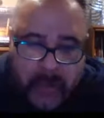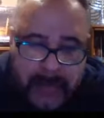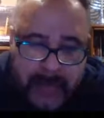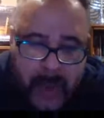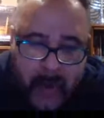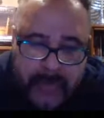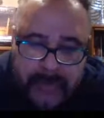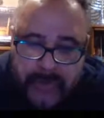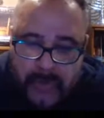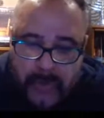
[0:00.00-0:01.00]
going to be
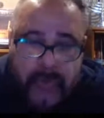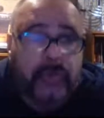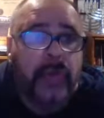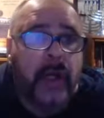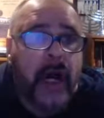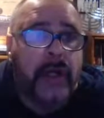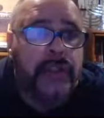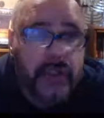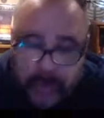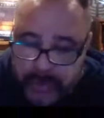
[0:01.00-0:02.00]
going to
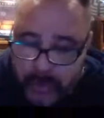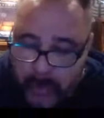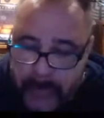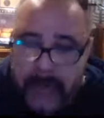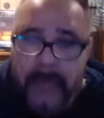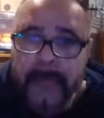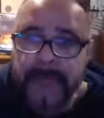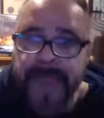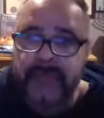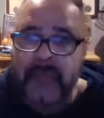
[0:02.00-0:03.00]
YouTube,
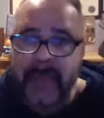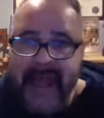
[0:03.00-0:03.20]
to